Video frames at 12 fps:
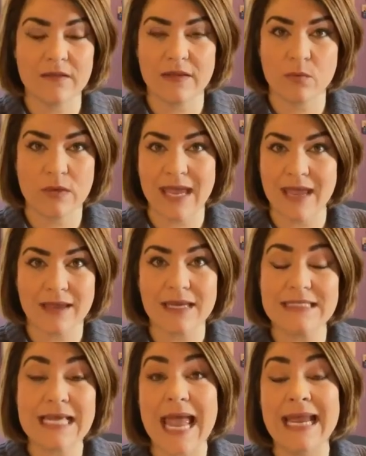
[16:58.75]
that we can't
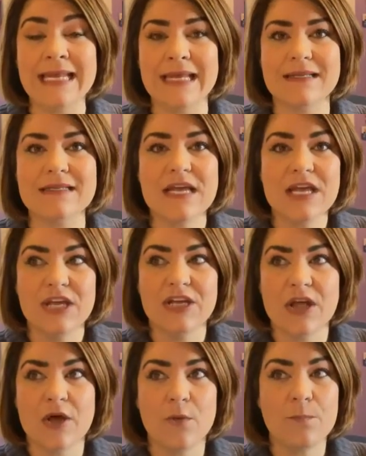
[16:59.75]
contain it. You
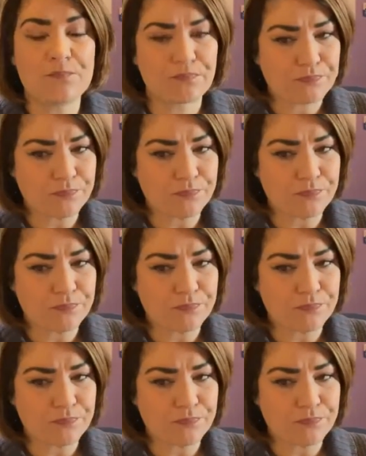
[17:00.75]
know,